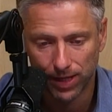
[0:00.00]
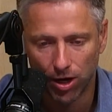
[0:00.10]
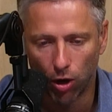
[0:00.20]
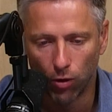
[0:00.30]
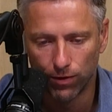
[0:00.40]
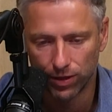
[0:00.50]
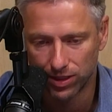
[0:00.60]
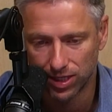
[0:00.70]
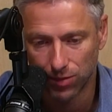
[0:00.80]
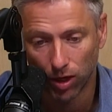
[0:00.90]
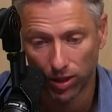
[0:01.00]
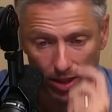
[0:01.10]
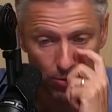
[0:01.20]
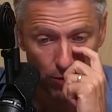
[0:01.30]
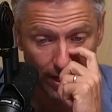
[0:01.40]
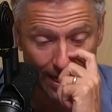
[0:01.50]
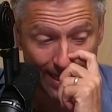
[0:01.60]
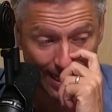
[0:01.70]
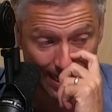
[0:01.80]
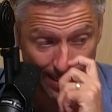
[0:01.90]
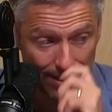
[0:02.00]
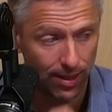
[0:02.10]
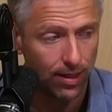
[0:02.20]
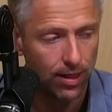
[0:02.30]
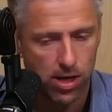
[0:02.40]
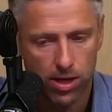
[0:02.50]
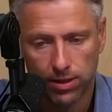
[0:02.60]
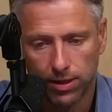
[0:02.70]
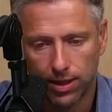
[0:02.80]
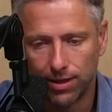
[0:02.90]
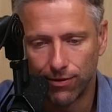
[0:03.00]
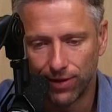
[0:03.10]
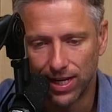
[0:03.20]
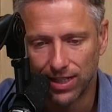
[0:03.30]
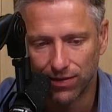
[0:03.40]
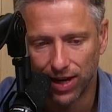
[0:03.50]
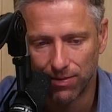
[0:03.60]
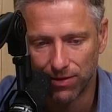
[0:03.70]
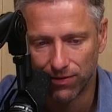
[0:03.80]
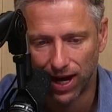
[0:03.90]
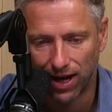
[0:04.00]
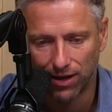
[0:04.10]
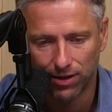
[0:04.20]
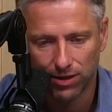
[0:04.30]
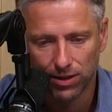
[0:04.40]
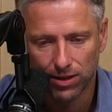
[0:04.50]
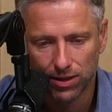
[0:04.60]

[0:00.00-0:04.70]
and over the seawall to move inland in the face of enemy fire,